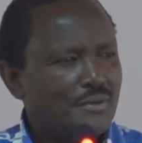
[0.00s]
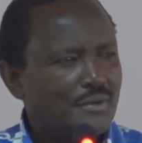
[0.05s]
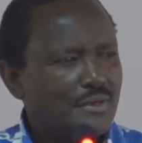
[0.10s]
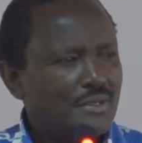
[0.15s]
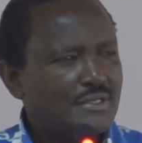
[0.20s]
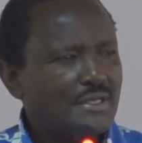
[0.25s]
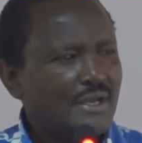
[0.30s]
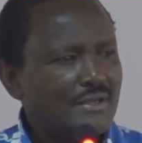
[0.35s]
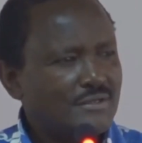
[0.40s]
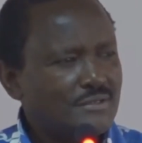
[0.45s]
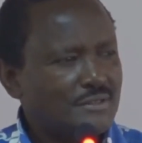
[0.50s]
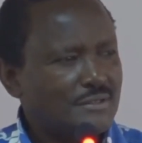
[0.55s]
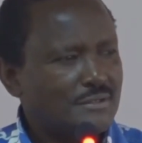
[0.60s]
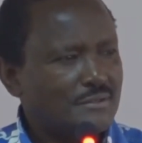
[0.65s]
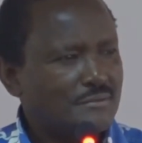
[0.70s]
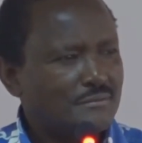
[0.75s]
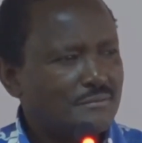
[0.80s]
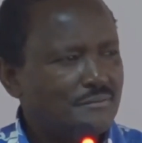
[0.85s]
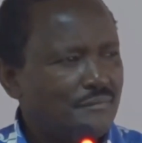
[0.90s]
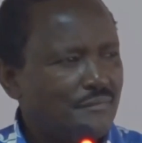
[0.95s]
It
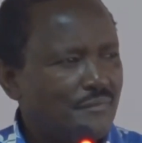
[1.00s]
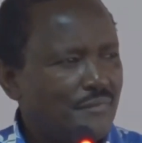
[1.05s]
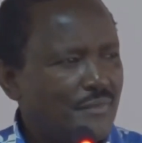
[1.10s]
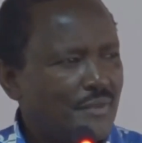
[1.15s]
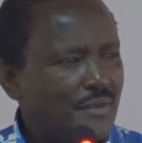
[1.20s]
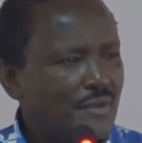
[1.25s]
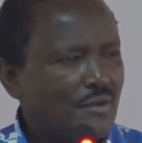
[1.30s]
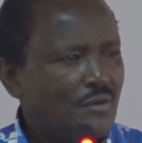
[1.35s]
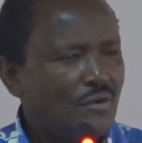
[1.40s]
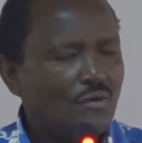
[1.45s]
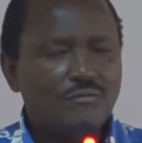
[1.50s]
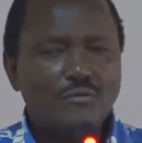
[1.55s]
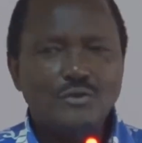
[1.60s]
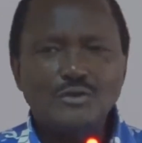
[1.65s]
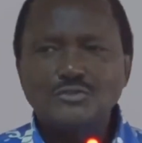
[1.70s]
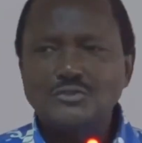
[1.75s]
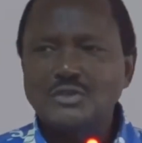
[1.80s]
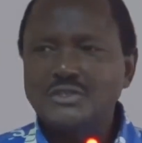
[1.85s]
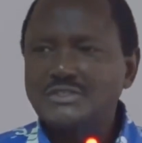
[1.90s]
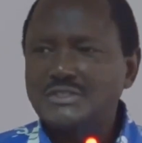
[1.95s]
hasn't. Of
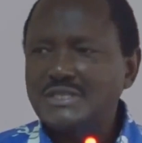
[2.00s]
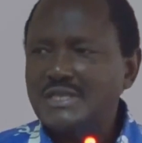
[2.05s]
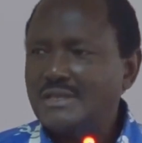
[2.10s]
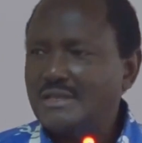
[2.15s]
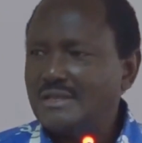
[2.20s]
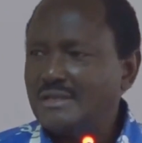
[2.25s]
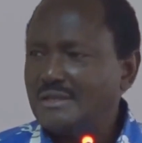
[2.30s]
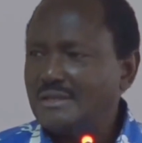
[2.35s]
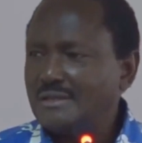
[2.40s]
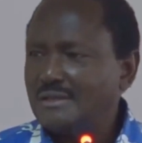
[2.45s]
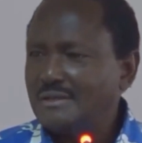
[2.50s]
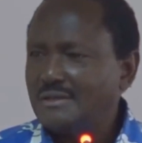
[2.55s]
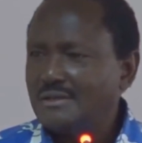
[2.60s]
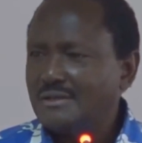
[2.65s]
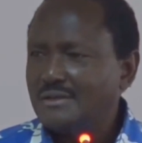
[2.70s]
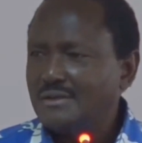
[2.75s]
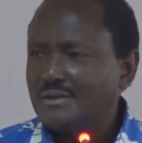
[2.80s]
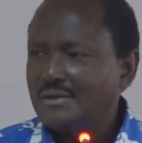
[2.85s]
course, you're seeing